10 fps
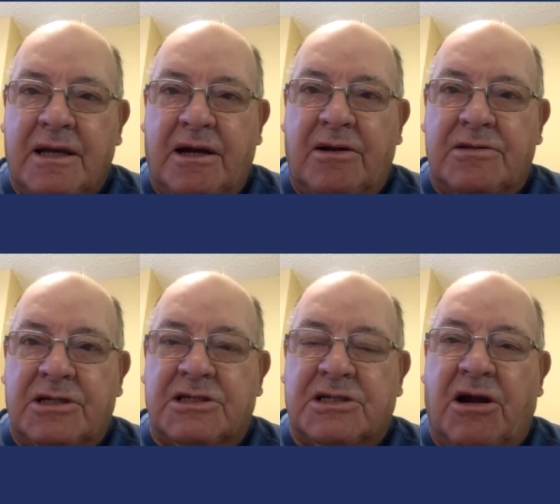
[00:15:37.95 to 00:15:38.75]
are
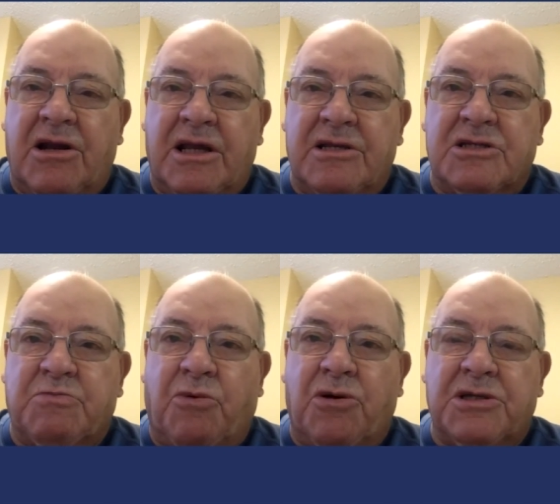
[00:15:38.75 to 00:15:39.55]
just starting in
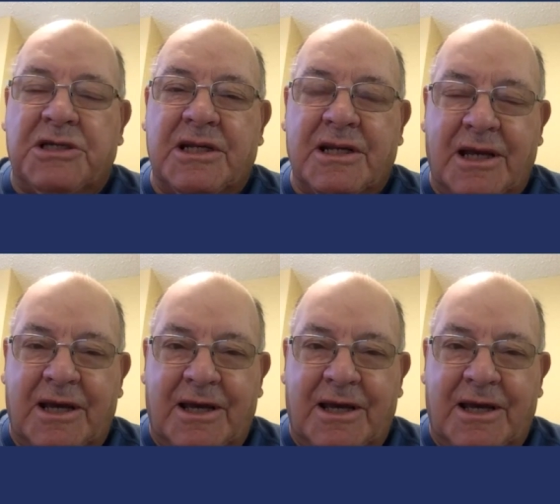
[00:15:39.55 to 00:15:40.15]
sports and